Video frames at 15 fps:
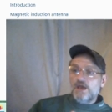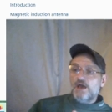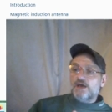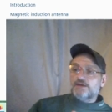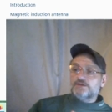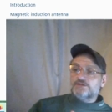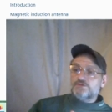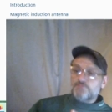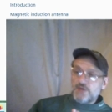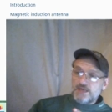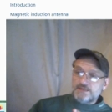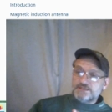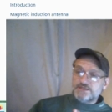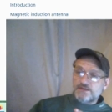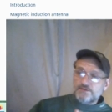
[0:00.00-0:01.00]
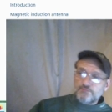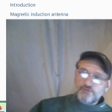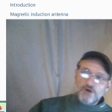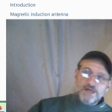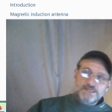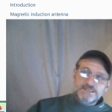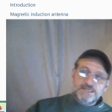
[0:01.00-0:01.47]
and it depends on the
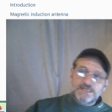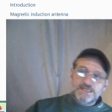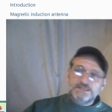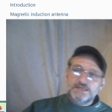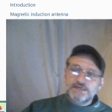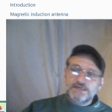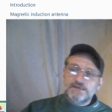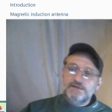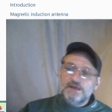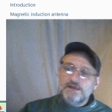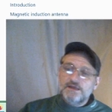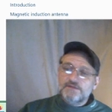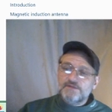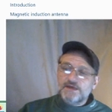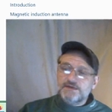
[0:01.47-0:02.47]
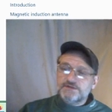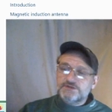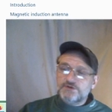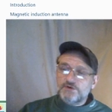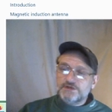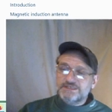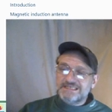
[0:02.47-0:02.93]
processing that it
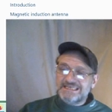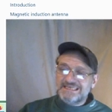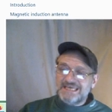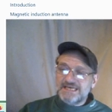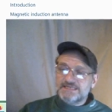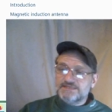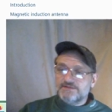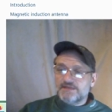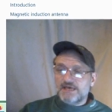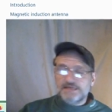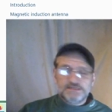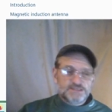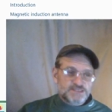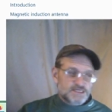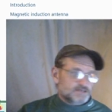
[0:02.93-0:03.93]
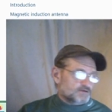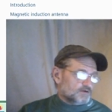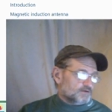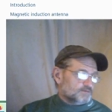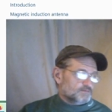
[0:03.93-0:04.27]
took to get that signal.